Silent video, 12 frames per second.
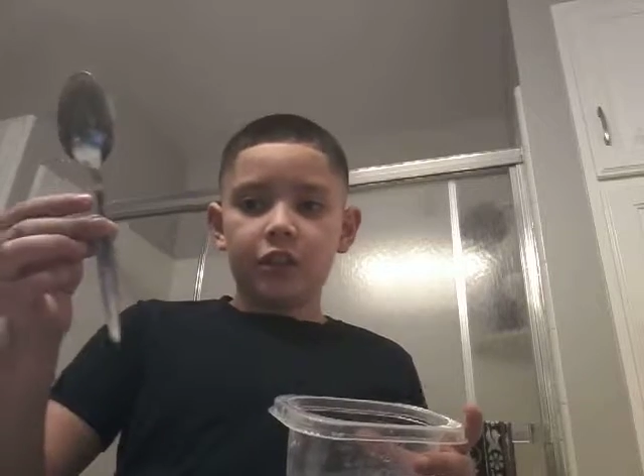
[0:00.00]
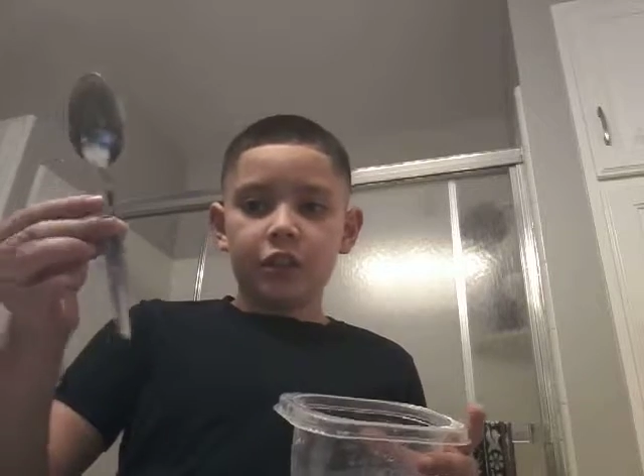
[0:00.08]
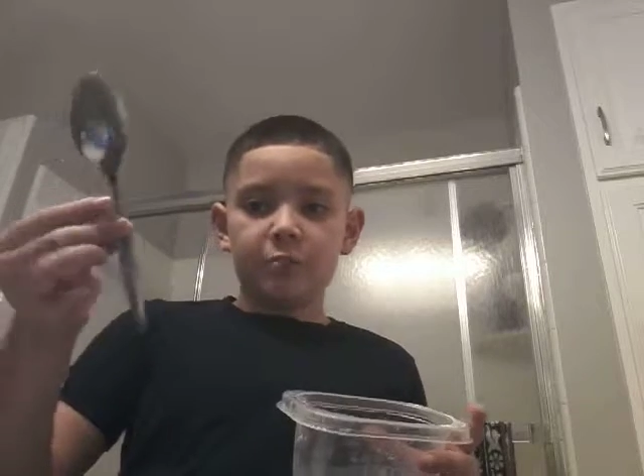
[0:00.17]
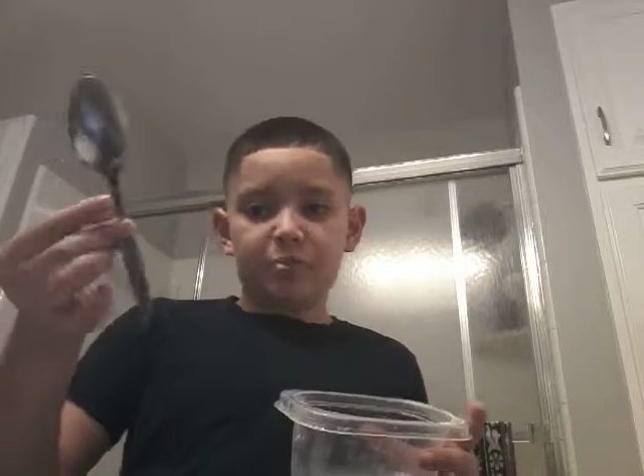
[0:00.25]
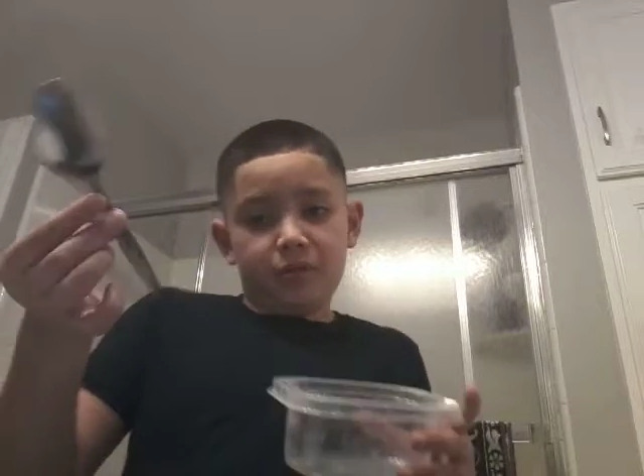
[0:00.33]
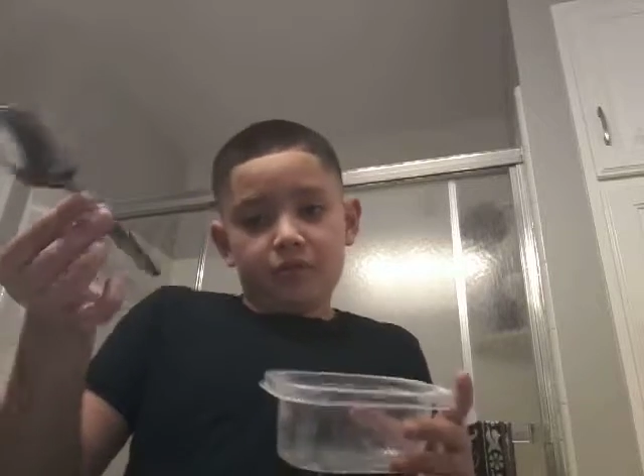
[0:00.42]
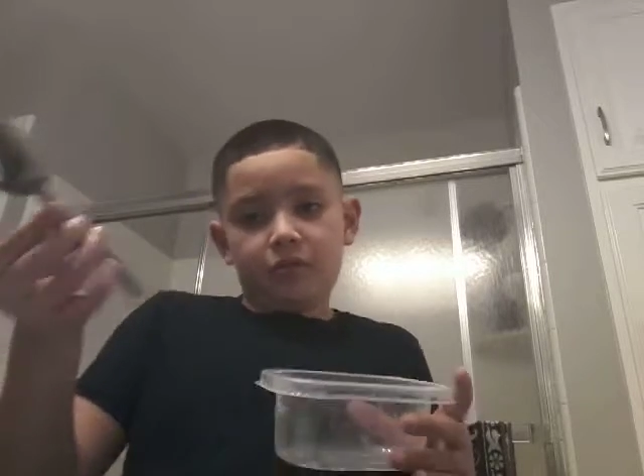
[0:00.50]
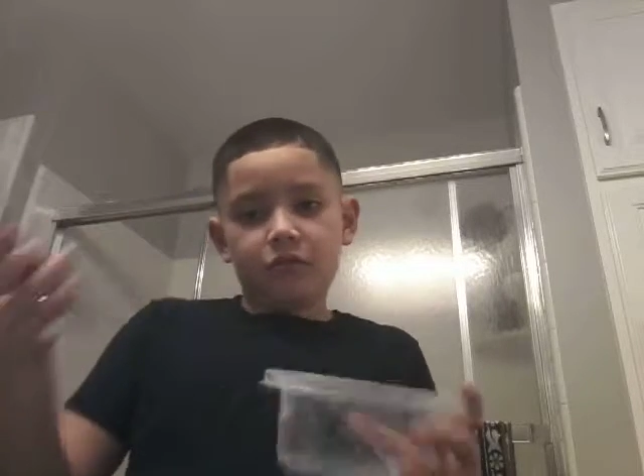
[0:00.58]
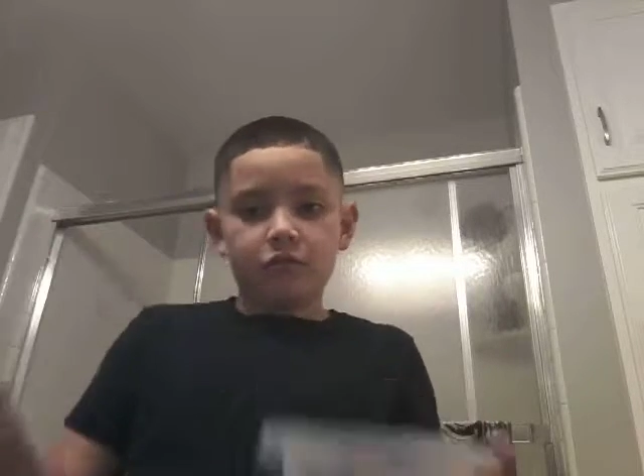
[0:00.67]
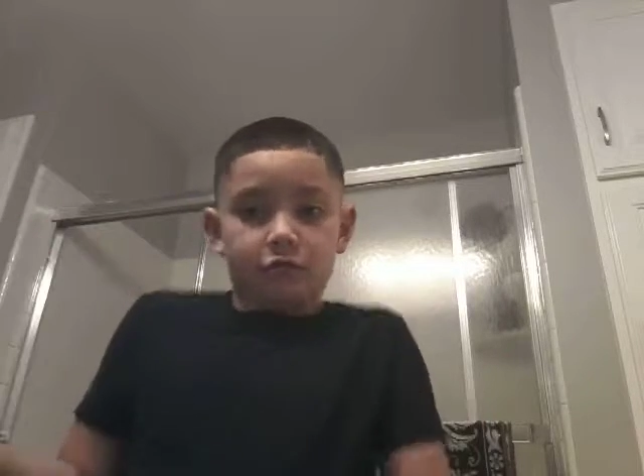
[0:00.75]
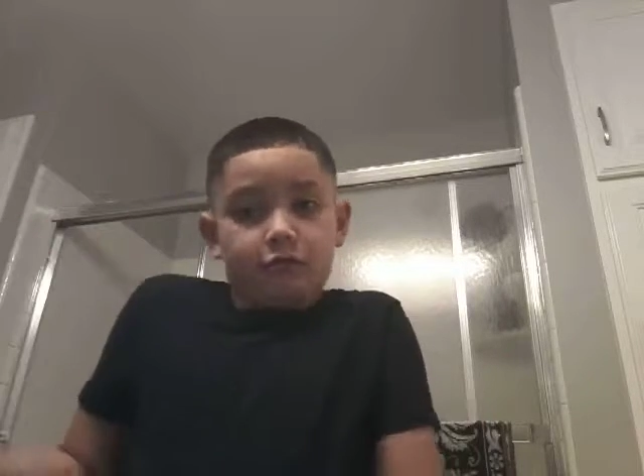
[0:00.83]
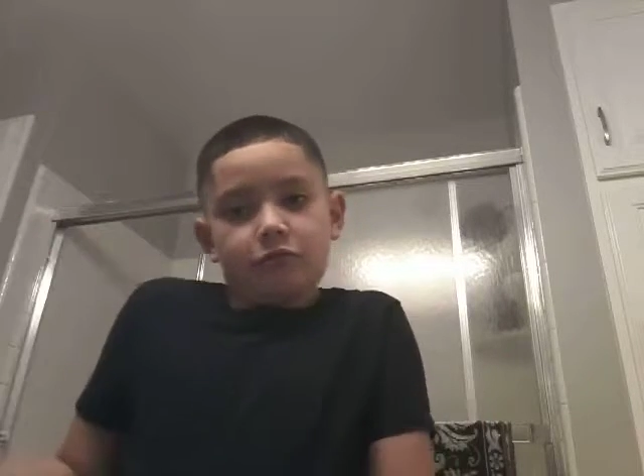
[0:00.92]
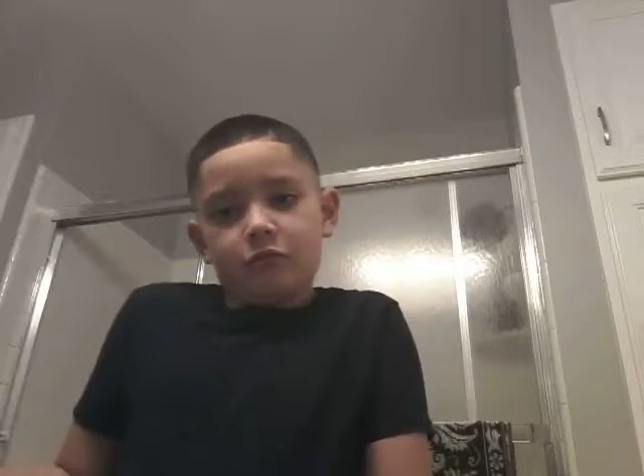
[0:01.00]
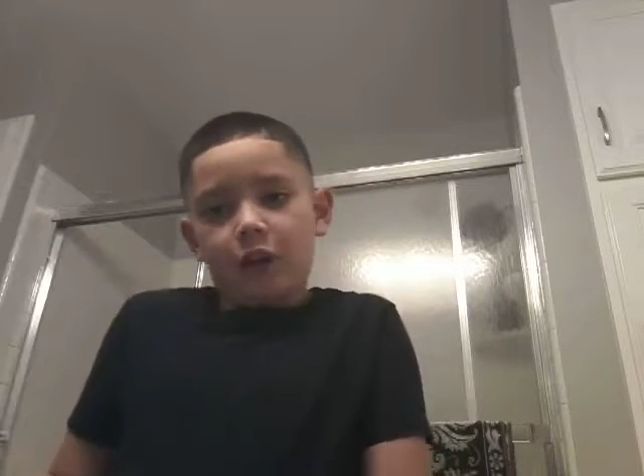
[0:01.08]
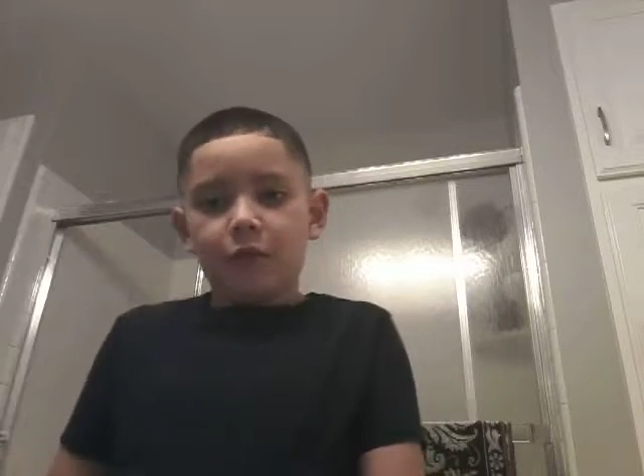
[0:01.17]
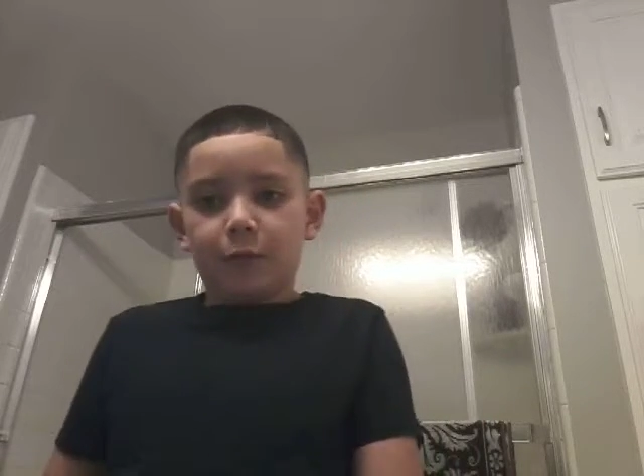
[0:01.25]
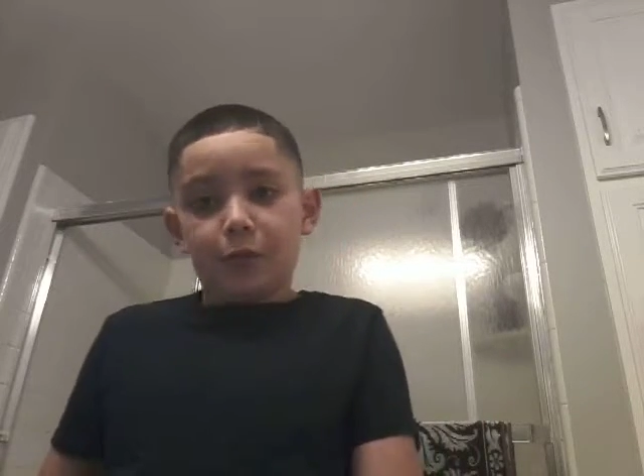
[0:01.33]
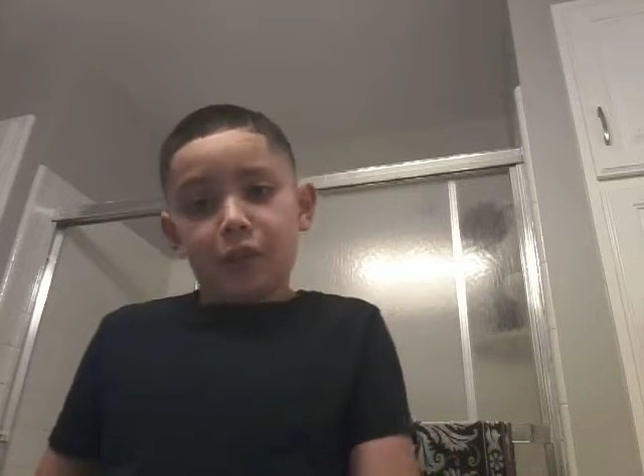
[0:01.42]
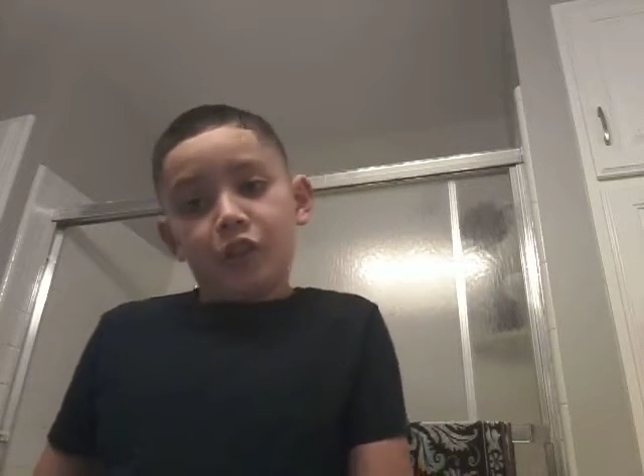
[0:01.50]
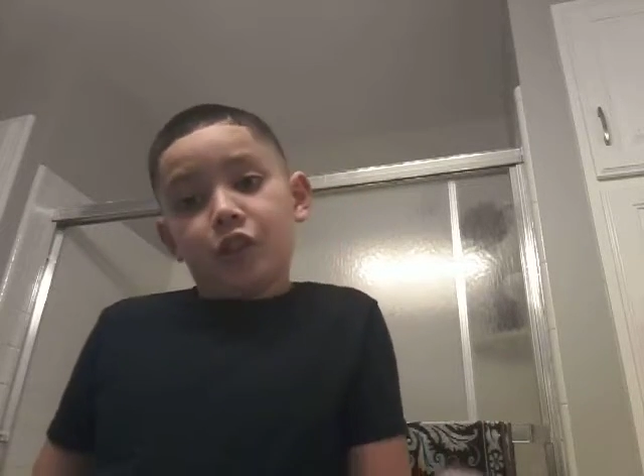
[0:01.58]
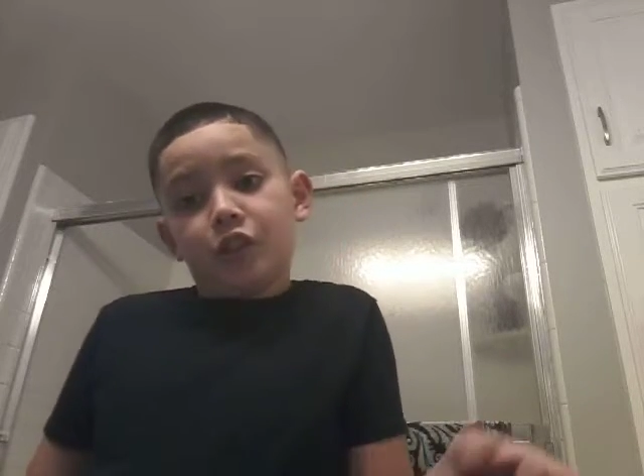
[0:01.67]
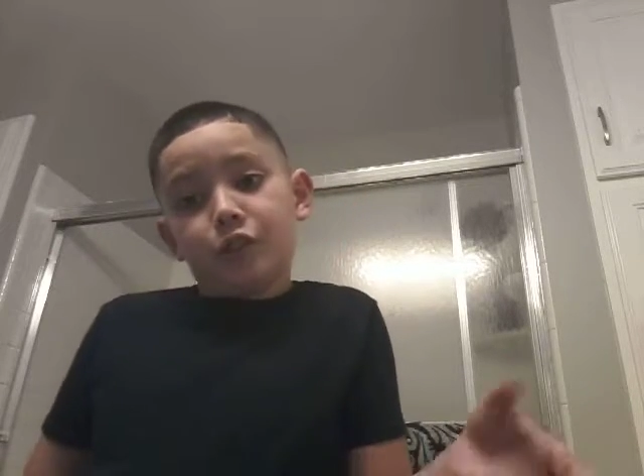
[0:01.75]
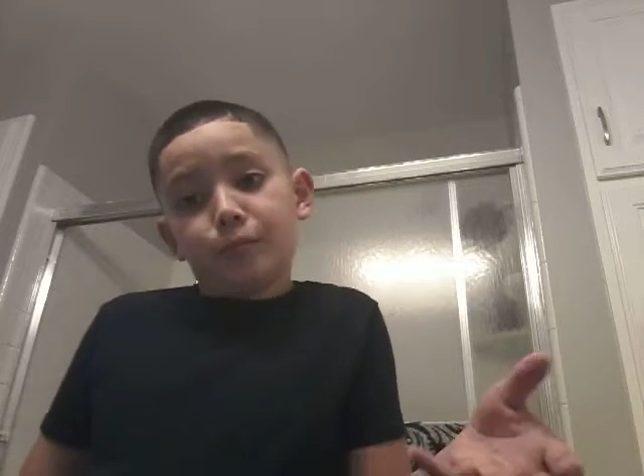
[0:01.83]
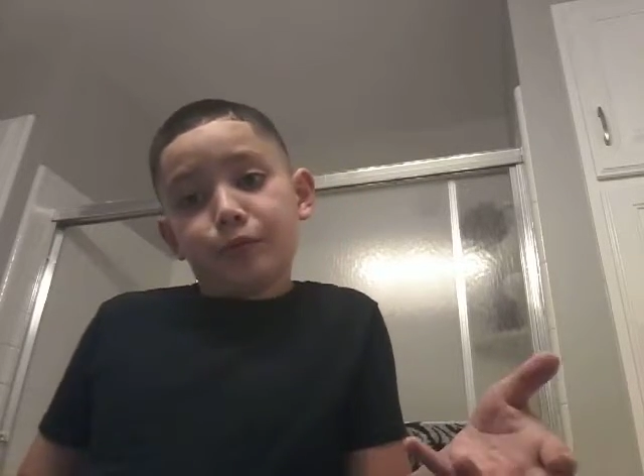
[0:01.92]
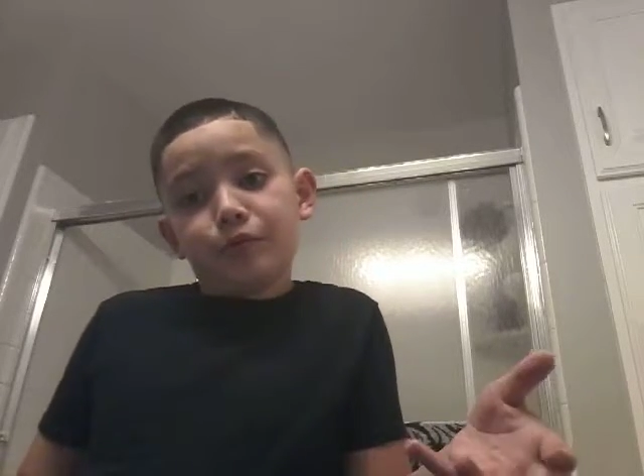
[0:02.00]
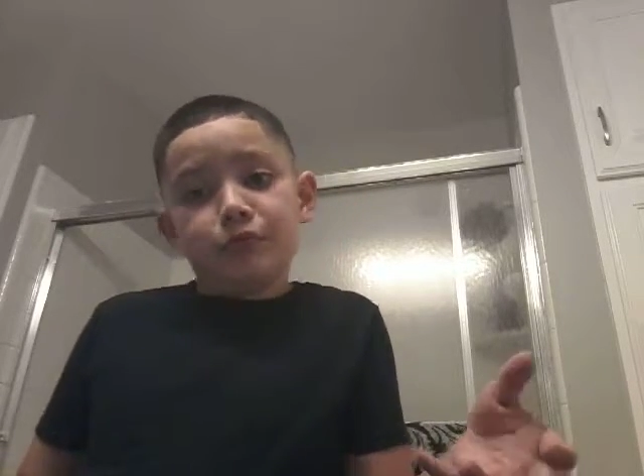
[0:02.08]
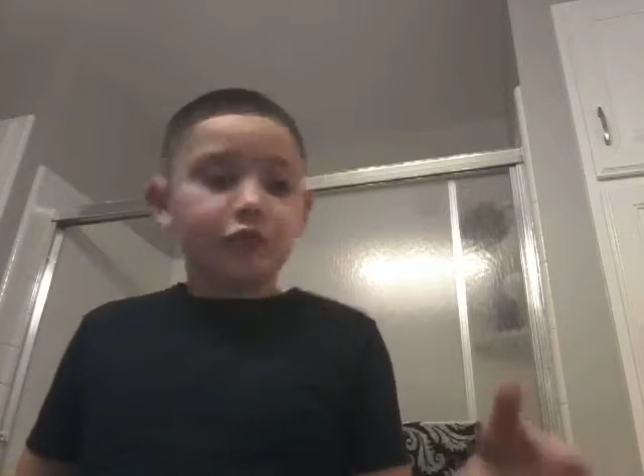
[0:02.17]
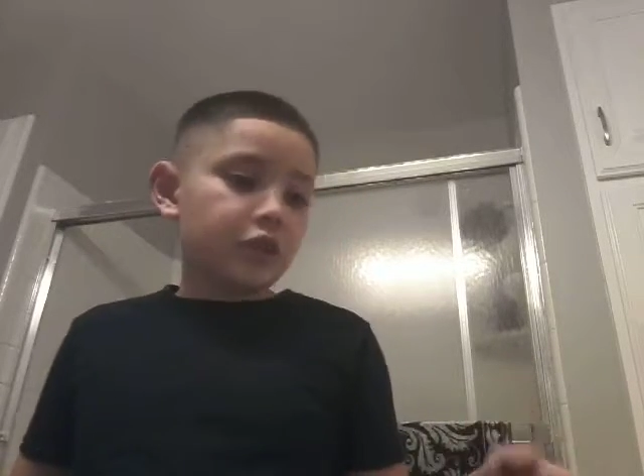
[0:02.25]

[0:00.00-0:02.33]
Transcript: spoon. Everybody needs a spoon.